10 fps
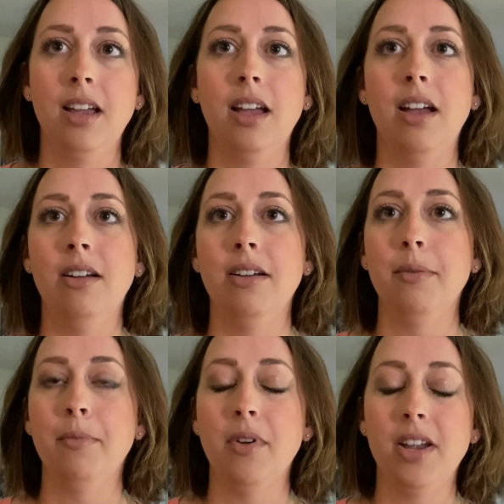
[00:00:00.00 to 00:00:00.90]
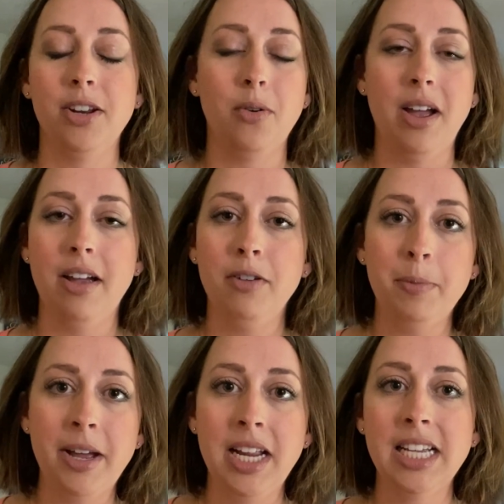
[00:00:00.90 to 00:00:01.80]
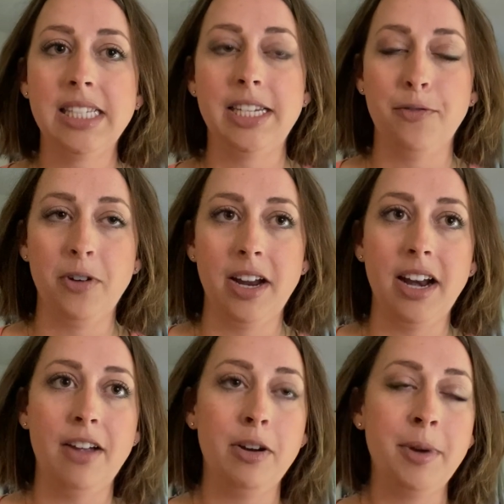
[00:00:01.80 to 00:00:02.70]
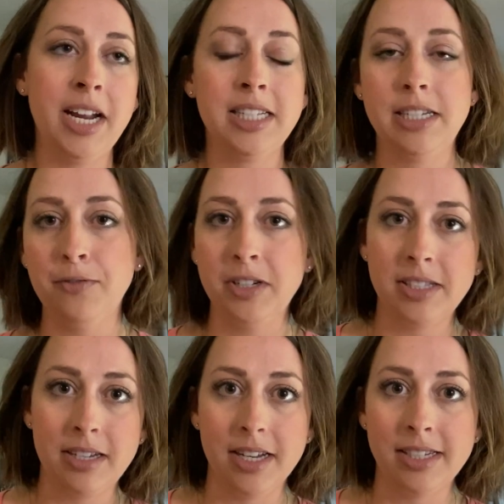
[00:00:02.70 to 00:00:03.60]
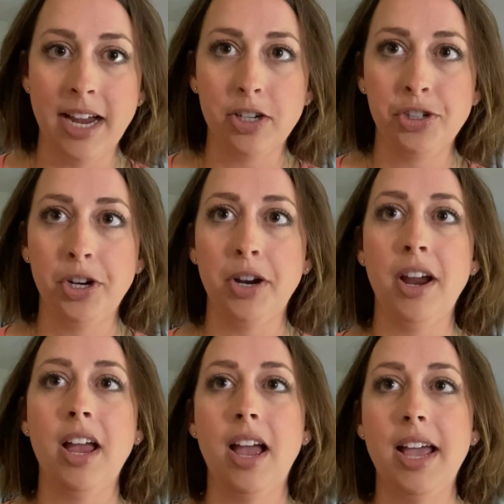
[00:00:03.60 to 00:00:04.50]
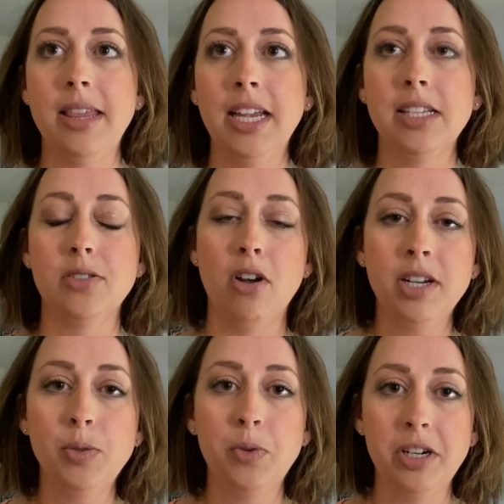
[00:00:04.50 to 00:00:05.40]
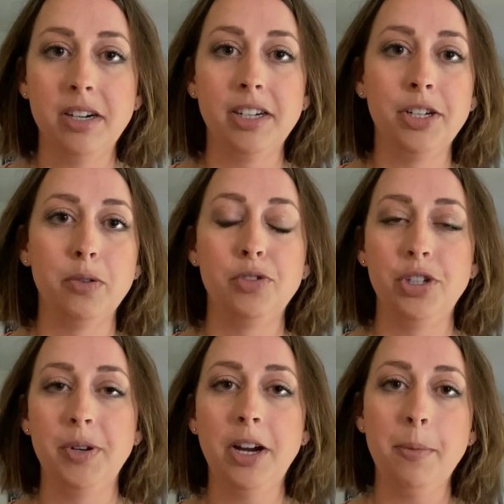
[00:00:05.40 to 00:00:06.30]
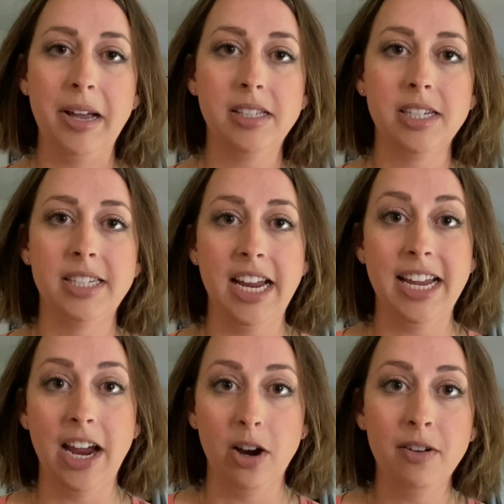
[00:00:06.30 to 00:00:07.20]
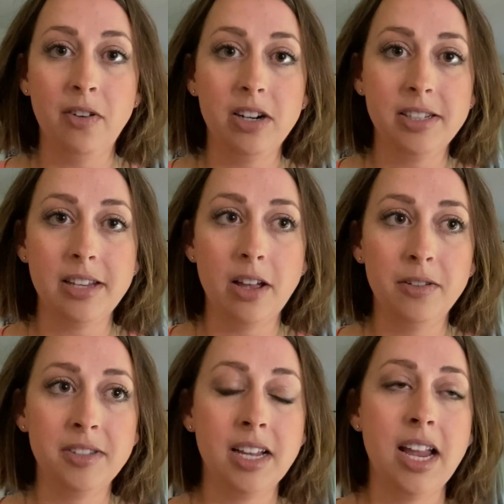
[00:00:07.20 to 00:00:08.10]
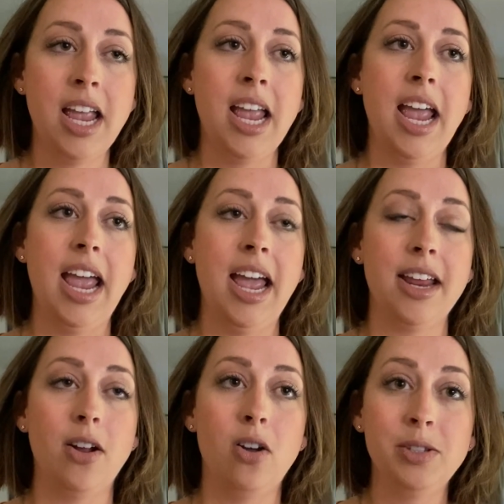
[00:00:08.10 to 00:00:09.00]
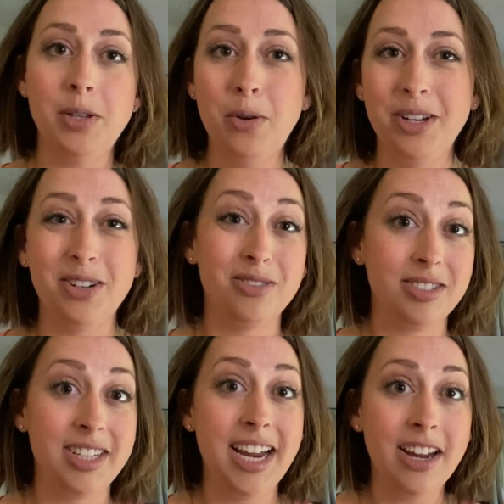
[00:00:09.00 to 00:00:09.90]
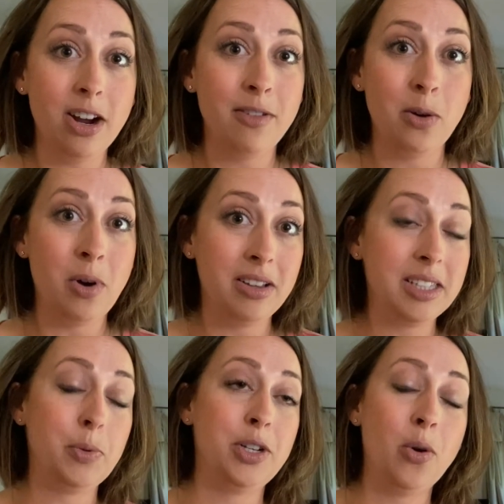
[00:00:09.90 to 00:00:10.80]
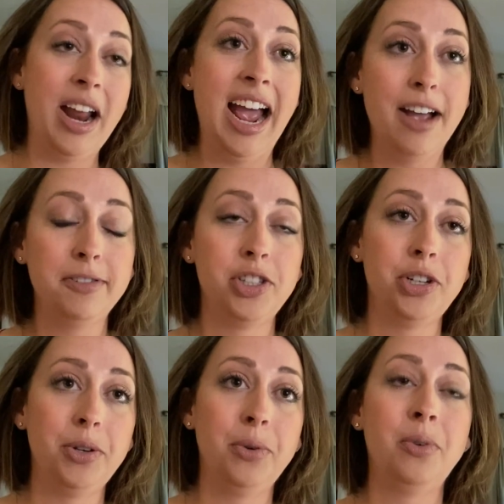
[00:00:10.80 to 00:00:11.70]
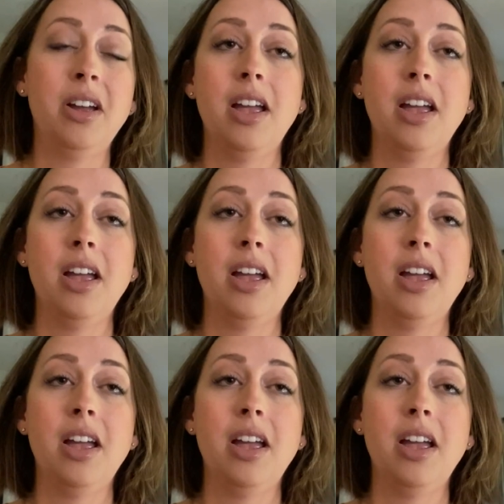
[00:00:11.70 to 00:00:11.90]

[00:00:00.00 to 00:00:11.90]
You know, everybody is different. Everybody has a different skin texture. I think as long as we're, you know, doing our best to take care of ourselves and also, you know, take care of our wallets, we don't have to